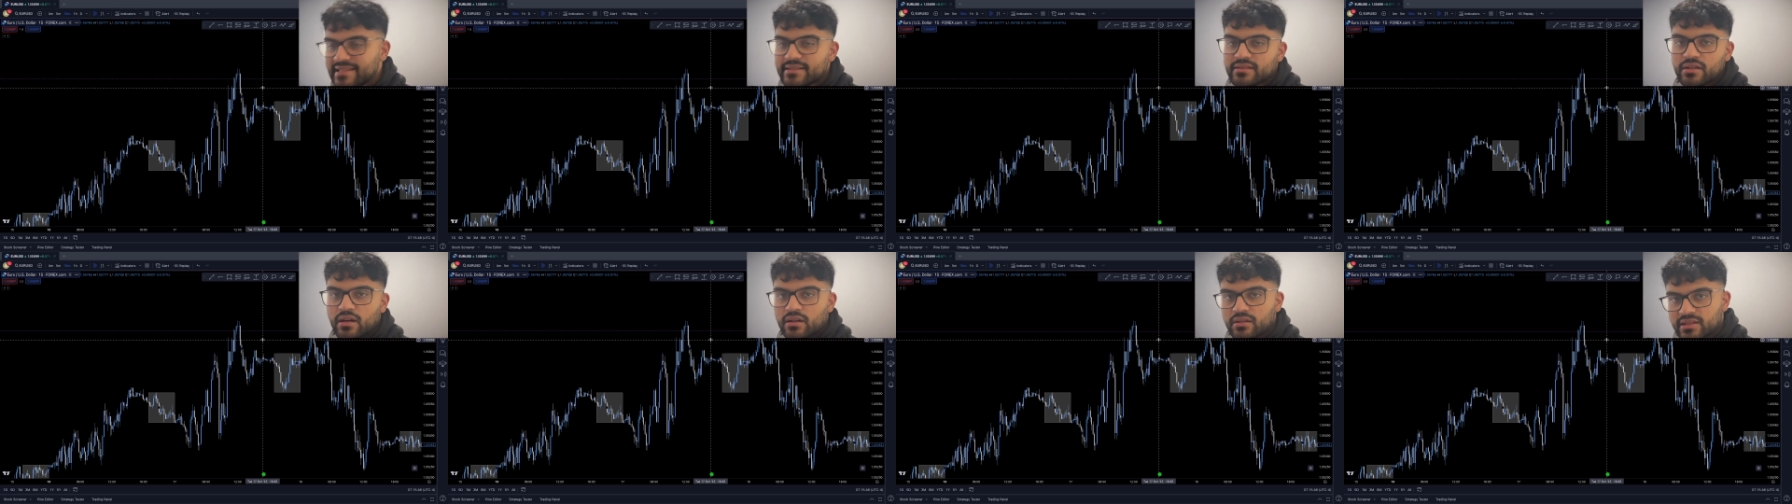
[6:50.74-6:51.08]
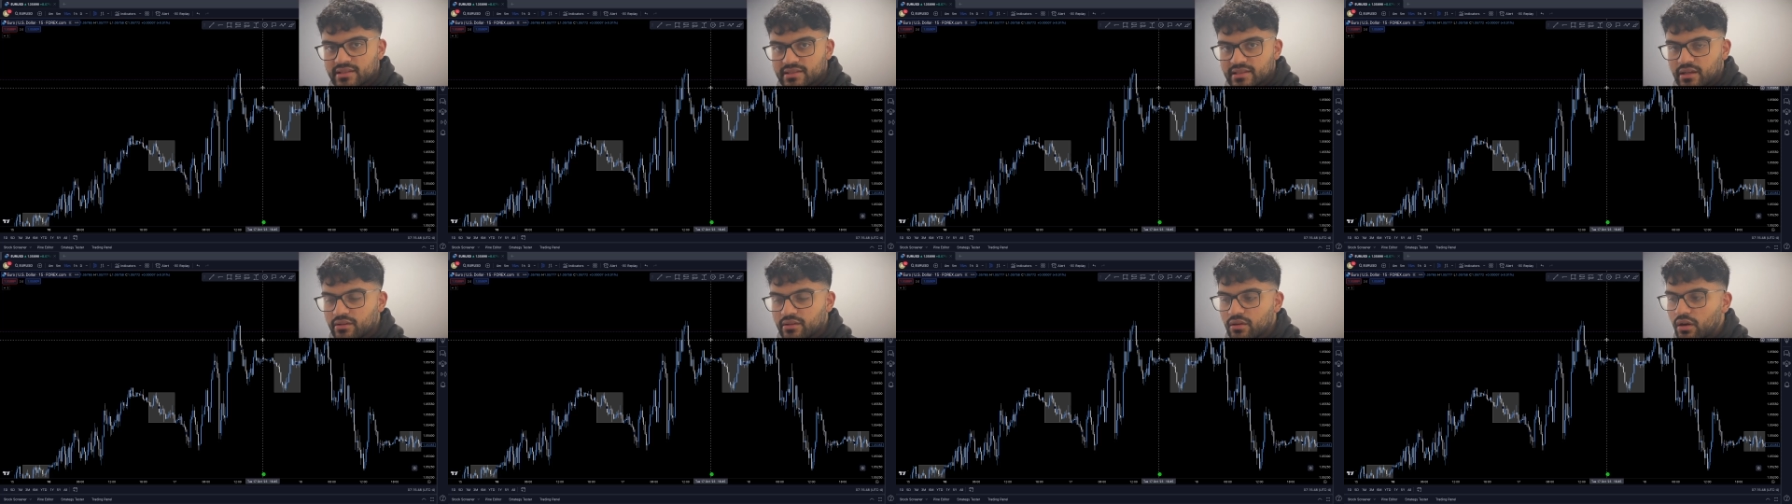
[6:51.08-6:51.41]
to
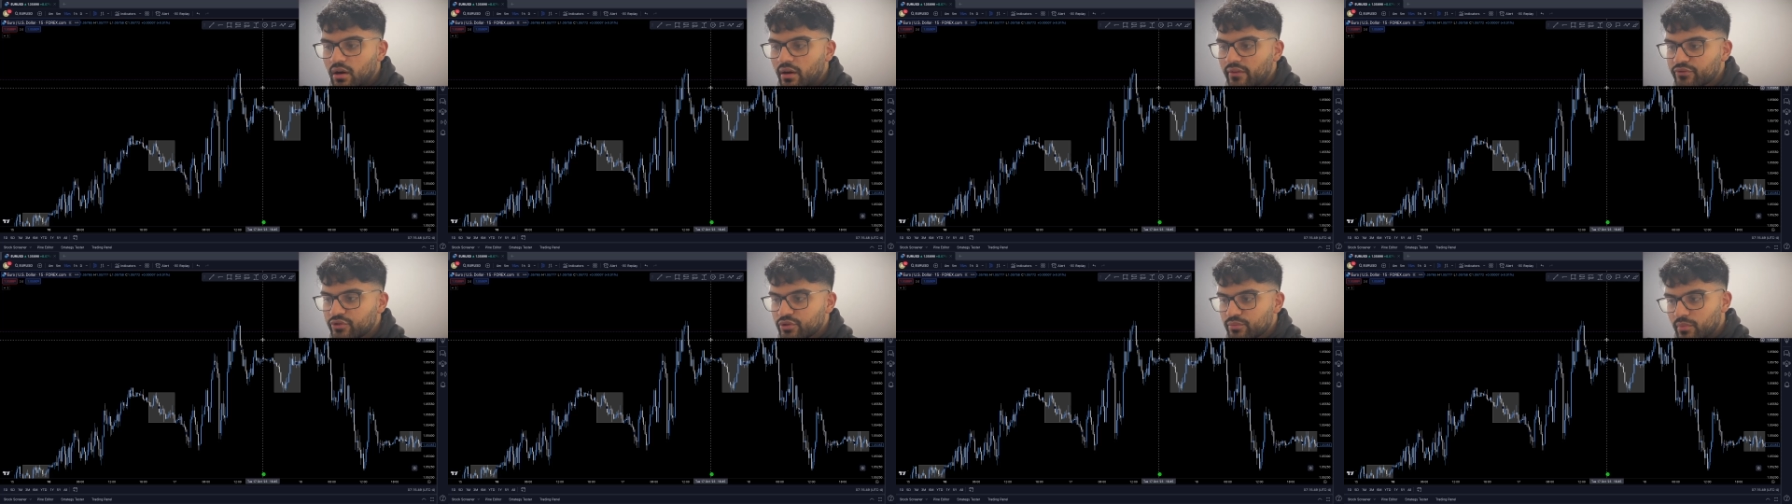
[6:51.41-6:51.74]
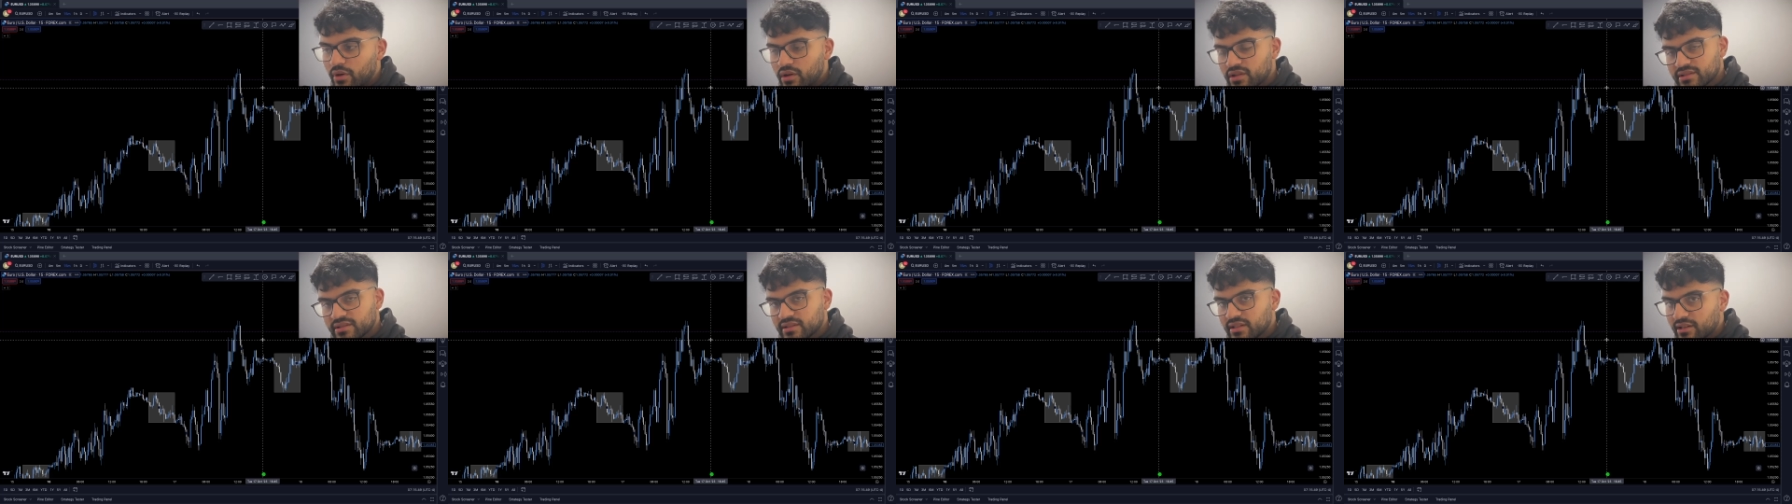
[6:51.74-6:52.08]
understand after you
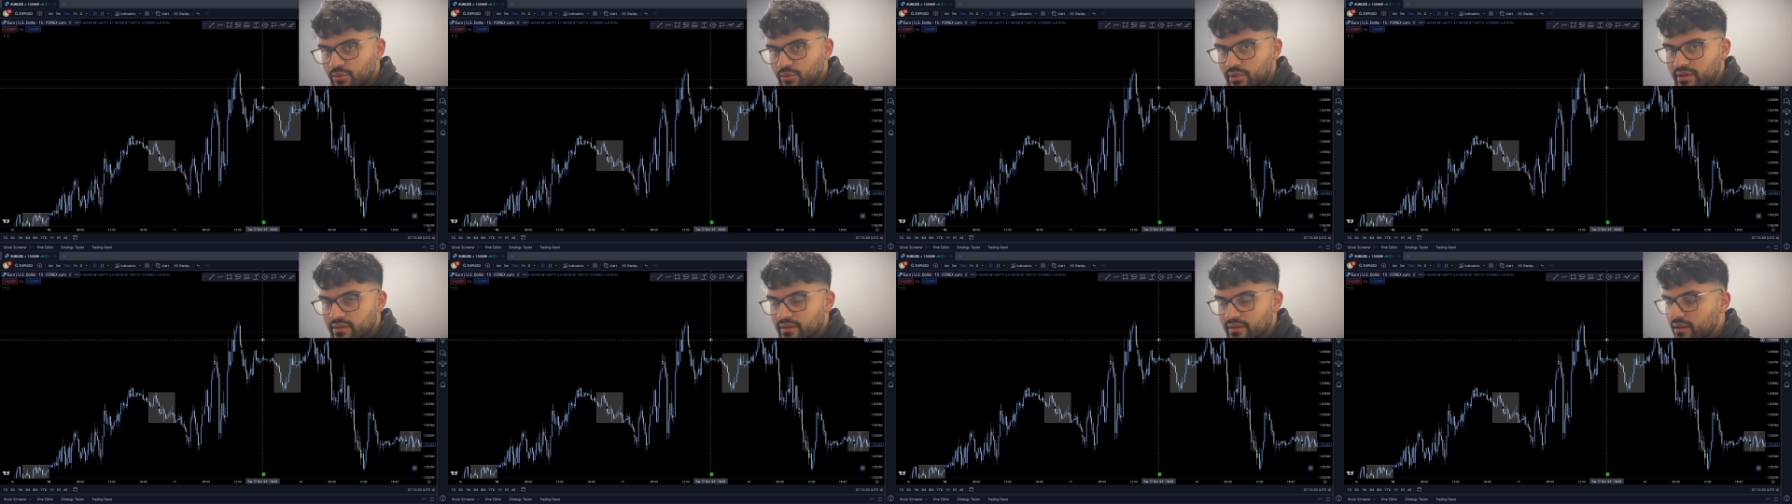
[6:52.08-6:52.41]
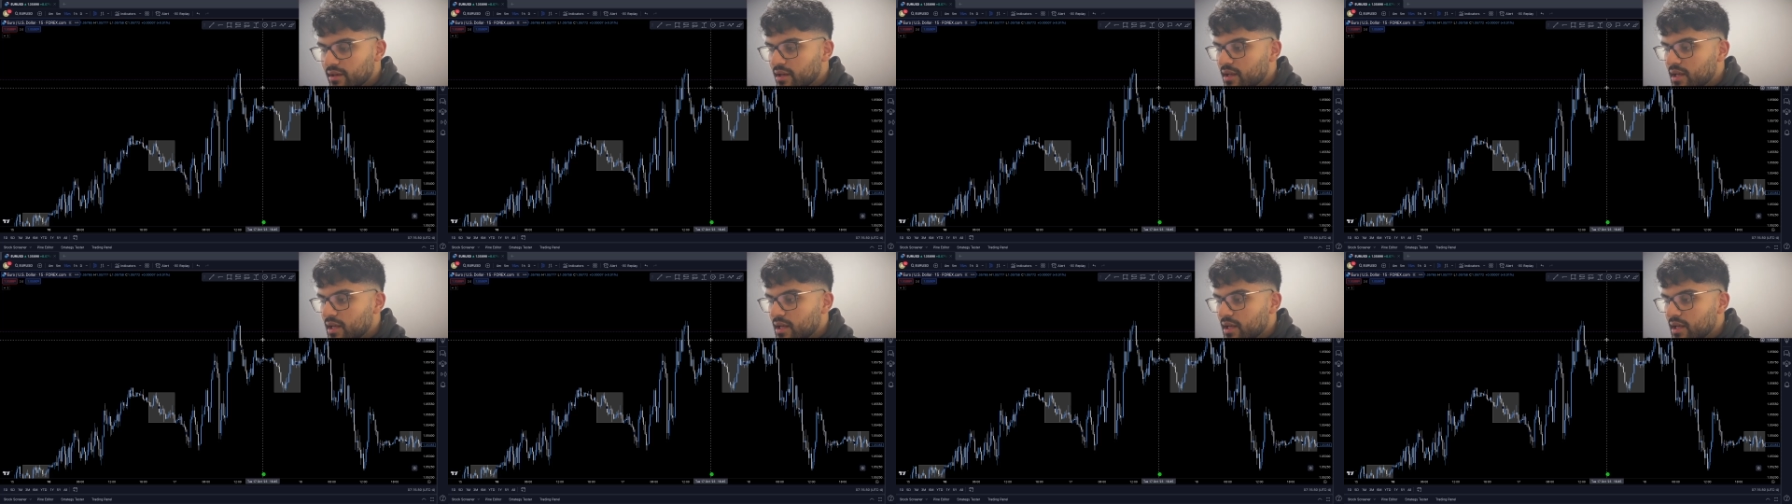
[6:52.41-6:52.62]
master liquidity.